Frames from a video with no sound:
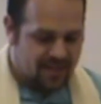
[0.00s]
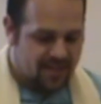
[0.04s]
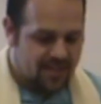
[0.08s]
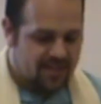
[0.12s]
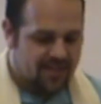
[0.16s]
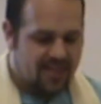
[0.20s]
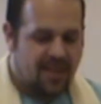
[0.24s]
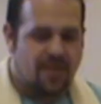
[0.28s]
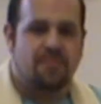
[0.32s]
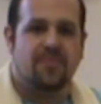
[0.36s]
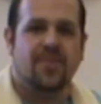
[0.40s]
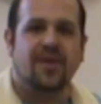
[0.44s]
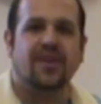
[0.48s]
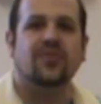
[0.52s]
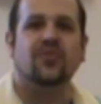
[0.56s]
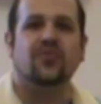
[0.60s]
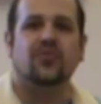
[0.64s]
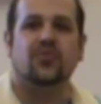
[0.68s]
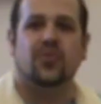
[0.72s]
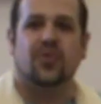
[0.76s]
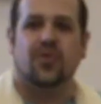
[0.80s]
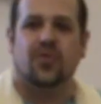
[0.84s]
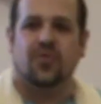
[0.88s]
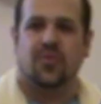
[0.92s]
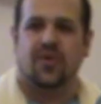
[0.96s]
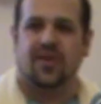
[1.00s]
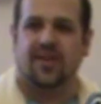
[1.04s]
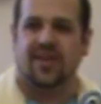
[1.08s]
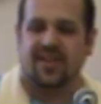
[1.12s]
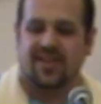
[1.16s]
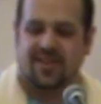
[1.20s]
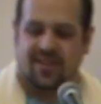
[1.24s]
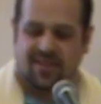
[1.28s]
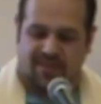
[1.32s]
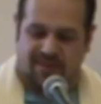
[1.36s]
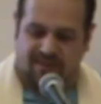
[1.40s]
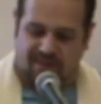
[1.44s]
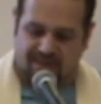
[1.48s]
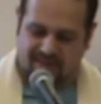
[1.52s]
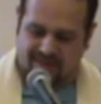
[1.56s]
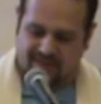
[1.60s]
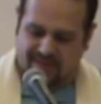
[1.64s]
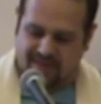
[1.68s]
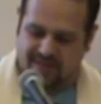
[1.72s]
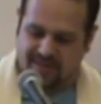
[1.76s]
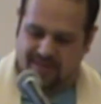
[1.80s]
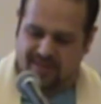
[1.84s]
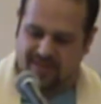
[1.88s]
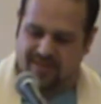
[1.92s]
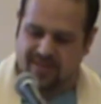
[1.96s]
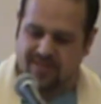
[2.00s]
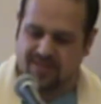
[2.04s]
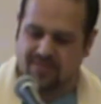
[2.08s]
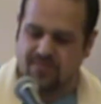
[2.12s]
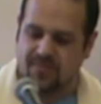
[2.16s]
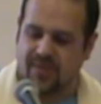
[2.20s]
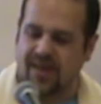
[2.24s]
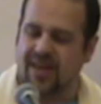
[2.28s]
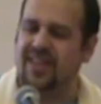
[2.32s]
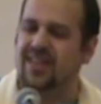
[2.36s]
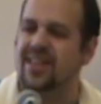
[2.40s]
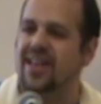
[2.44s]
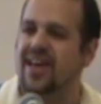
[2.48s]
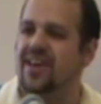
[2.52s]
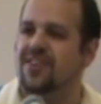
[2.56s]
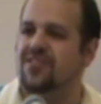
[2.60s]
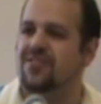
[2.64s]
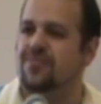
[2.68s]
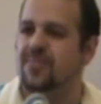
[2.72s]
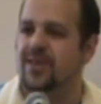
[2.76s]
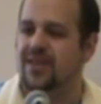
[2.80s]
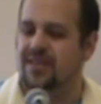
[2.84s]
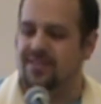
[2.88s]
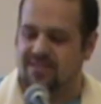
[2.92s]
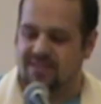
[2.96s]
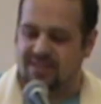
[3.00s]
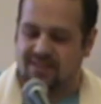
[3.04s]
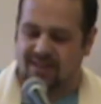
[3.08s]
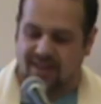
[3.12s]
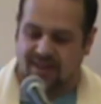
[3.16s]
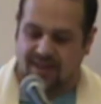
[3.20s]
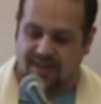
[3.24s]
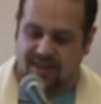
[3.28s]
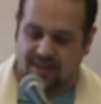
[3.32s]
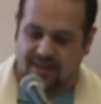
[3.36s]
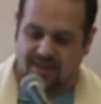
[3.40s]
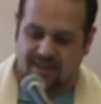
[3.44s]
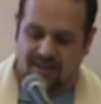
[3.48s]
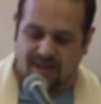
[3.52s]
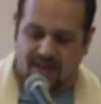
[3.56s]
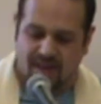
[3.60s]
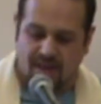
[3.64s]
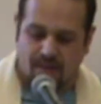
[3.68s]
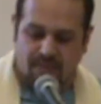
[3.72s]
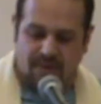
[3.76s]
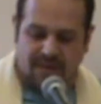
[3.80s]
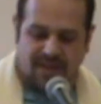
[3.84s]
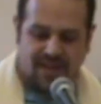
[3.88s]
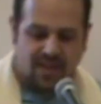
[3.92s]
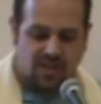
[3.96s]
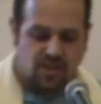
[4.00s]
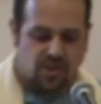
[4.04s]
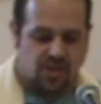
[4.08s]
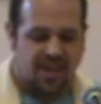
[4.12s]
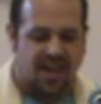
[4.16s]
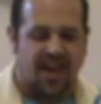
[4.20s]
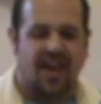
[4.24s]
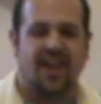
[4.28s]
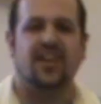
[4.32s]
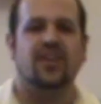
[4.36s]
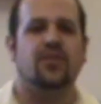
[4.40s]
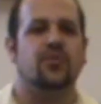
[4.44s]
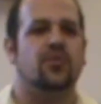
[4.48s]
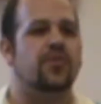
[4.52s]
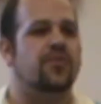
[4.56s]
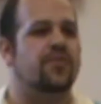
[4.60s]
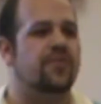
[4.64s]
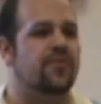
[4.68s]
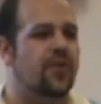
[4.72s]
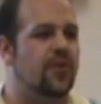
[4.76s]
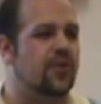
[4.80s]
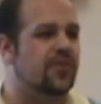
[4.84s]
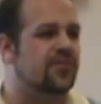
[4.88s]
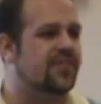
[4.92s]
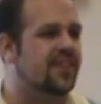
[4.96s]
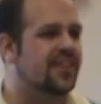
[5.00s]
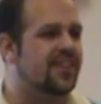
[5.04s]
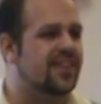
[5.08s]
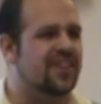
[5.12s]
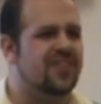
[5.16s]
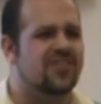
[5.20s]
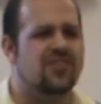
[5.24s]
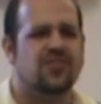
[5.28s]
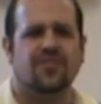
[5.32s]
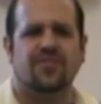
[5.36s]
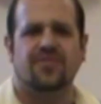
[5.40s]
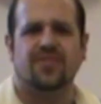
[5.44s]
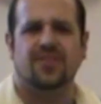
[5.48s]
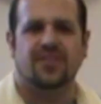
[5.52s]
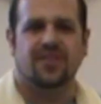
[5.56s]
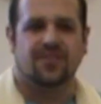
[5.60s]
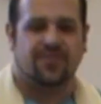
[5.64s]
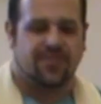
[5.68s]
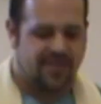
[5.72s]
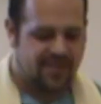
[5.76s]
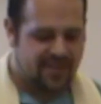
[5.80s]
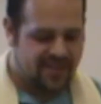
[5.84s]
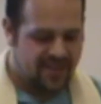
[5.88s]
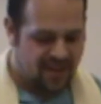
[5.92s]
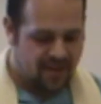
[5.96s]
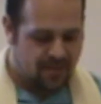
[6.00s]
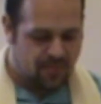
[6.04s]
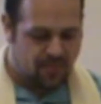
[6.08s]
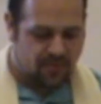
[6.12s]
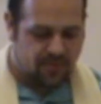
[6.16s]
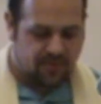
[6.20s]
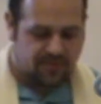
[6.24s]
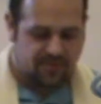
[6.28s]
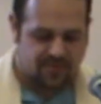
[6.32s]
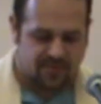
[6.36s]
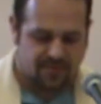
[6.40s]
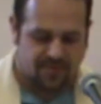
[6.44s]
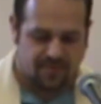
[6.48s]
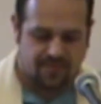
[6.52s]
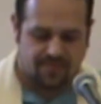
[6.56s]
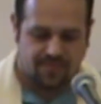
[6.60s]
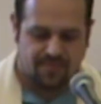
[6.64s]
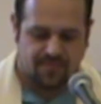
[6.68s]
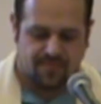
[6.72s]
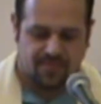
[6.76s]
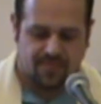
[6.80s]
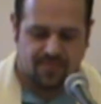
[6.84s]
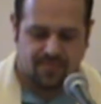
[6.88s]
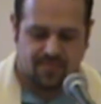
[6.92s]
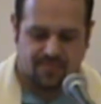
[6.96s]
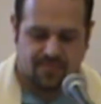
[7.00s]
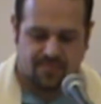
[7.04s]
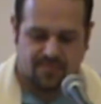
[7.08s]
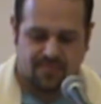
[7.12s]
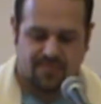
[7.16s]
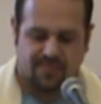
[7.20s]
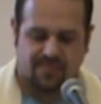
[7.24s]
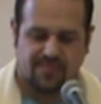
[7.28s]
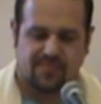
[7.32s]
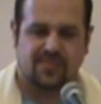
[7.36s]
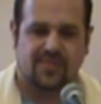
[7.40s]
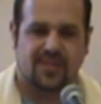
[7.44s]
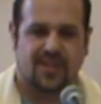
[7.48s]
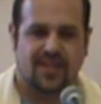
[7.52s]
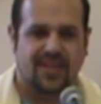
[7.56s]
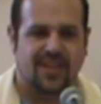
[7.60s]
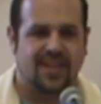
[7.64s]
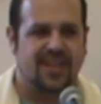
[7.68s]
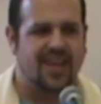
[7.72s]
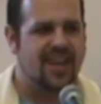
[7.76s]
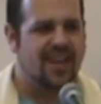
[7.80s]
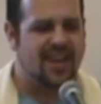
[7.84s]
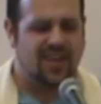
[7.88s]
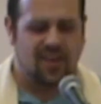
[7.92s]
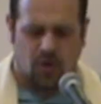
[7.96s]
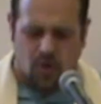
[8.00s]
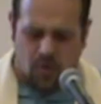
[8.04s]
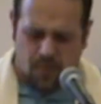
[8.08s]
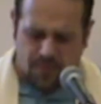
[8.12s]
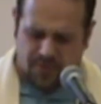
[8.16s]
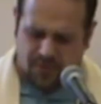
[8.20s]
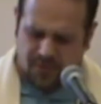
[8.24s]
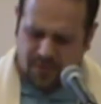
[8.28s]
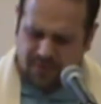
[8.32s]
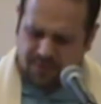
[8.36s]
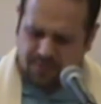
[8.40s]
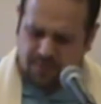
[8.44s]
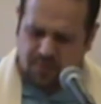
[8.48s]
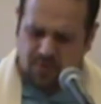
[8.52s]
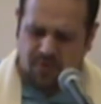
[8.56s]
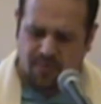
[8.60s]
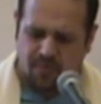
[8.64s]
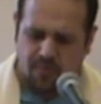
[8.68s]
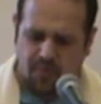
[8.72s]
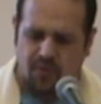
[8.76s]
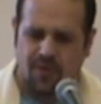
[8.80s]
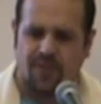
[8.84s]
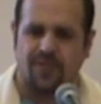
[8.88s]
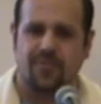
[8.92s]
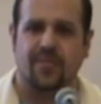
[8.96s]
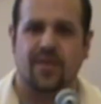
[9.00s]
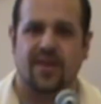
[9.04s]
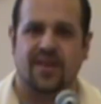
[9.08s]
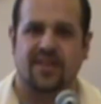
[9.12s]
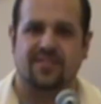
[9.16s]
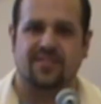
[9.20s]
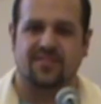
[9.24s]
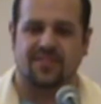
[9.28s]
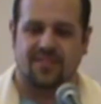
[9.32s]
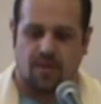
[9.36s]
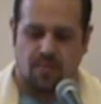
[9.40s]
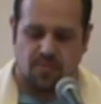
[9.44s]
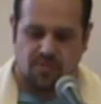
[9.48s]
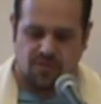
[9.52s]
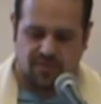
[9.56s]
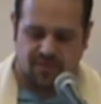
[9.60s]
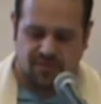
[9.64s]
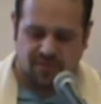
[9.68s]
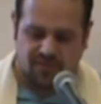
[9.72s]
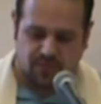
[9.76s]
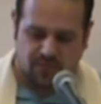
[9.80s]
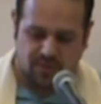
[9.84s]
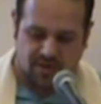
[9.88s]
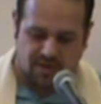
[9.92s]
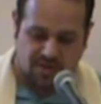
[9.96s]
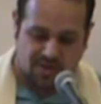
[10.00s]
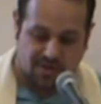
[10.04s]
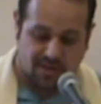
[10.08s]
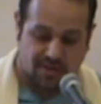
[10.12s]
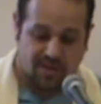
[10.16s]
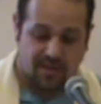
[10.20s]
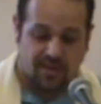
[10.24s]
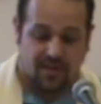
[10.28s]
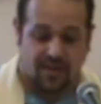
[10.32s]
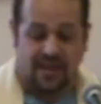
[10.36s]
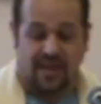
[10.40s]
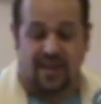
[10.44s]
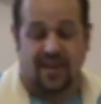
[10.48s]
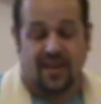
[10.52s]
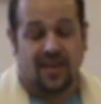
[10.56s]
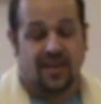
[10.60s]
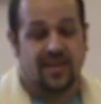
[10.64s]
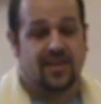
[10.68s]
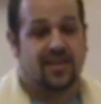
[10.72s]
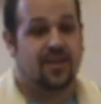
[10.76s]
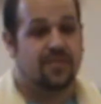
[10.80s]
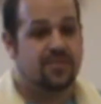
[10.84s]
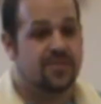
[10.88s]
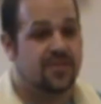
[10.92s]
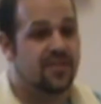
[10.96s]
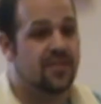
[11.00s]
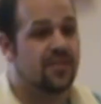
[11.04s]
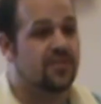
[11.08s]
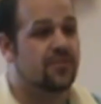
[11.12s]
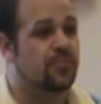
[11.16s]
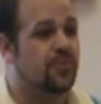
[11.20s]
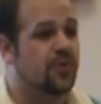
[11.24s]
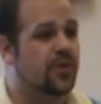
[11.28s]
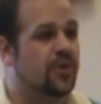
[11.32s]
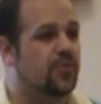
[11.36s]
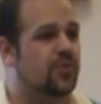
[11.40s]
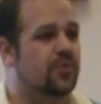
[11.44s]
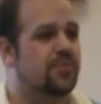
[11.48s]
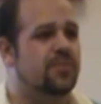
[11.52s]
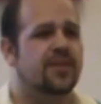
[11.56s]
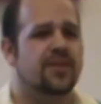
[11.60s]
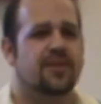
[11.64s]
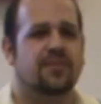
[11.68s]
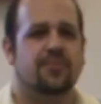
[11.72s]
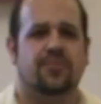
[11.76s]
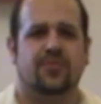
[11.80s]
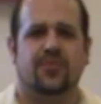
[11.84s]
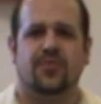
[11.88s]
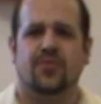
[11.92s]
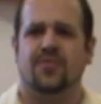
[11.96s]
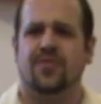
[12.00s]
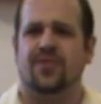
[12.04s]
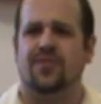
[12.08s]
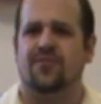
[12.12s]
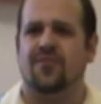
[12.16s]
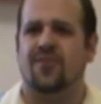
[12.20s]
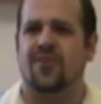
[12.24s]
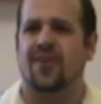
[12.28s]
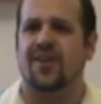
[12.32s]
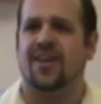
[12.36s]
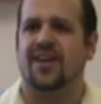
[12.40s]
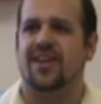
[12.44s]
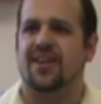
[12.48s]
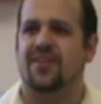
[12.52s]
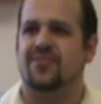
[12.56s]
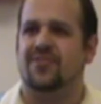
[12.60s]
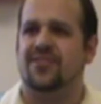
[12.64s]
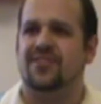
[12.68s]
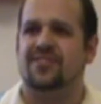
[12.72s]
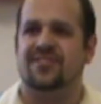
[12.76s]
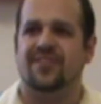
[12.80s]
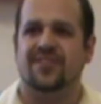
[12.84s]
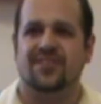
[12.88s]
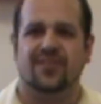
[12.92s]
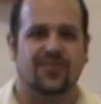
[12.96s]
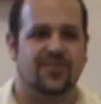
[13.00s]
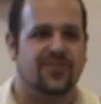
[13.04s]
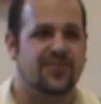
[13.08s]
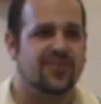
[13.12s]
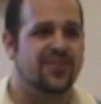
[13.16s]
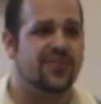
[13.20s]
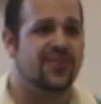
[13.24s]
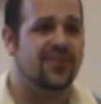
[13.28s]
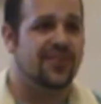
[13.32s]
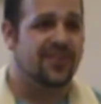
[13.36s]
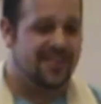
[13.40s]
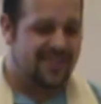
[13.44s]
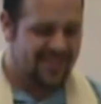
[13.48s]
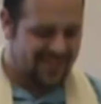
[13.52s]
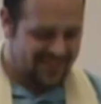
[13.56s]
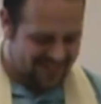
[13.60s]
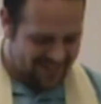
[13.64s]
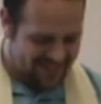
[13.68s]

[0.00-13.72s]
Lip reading: They mingled with one another. My classmates and I began chatting with folks at each of the different tables. And again, I hope to explore more of my assumptions, which up to this point were being proven wrong at every single turn.